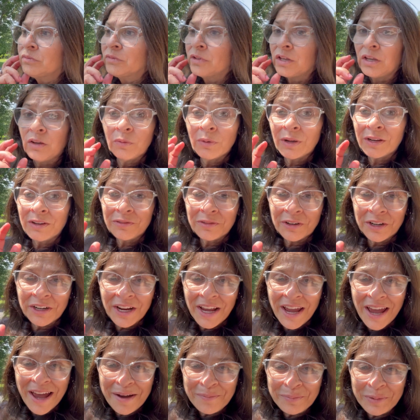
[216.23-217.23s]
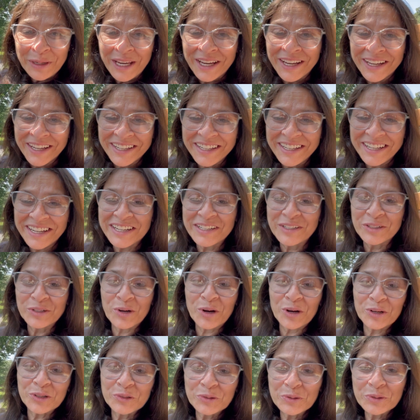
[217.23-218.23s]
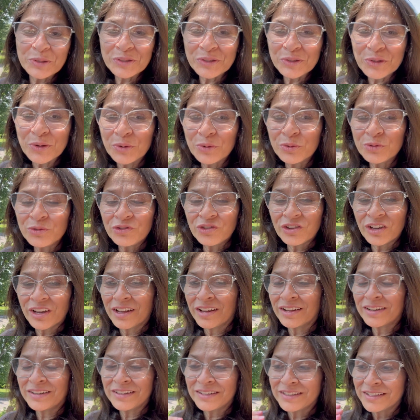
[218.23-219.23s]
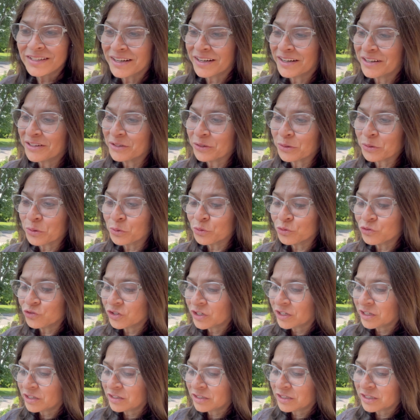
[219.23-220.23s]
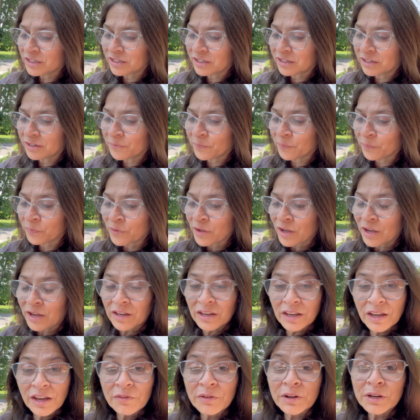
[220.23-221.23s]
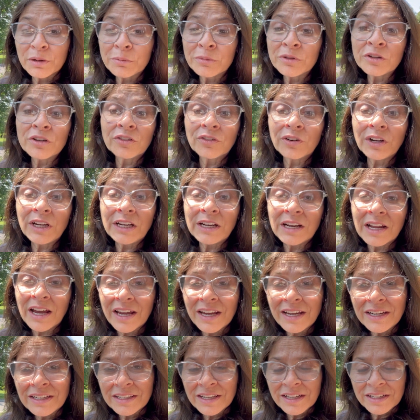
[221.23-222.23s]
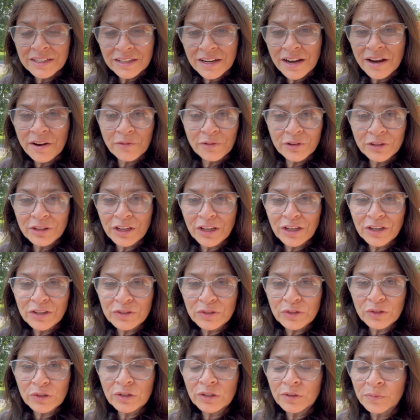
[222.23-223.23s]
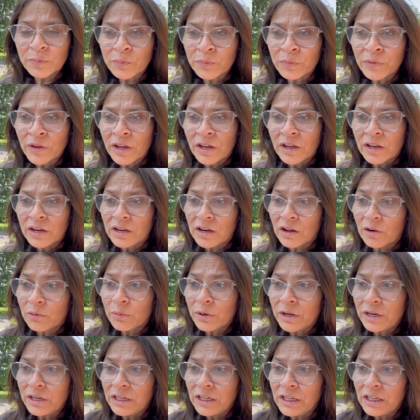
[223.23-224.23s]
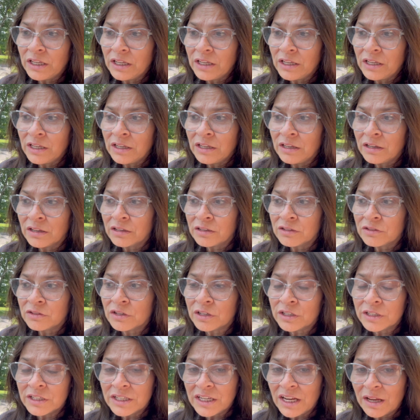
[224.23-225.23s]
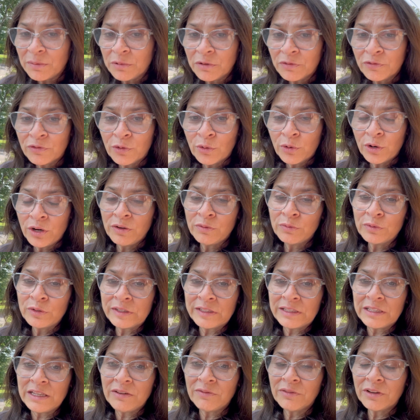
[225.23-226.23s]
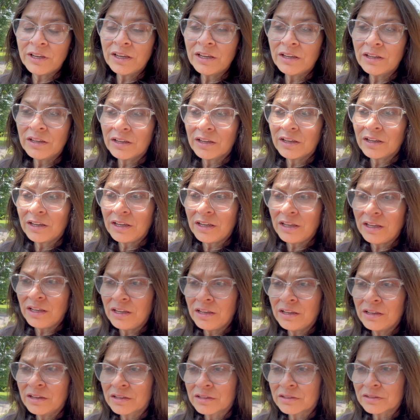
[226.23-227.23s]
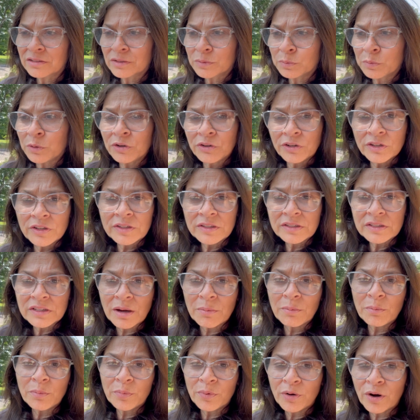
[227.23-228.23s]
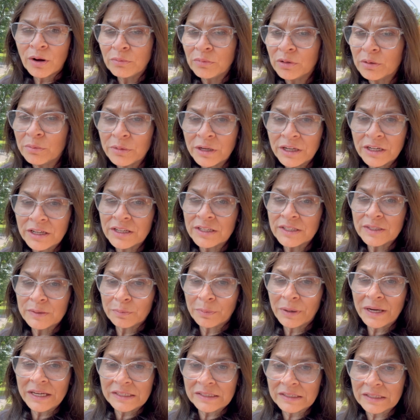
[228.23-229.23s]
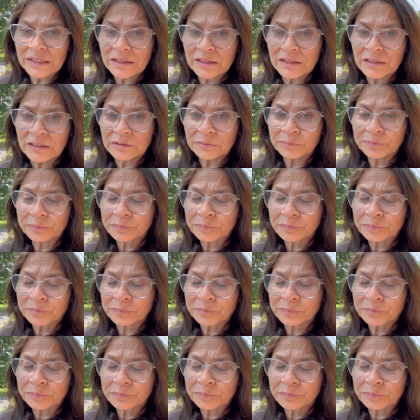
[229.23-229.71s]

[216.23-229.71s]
he went very happy. He had talked to his coach, and the coach had given him the green light that, yeah, everything is good. Now, when a day before he was leaving, he experienced some problem in his bicycle.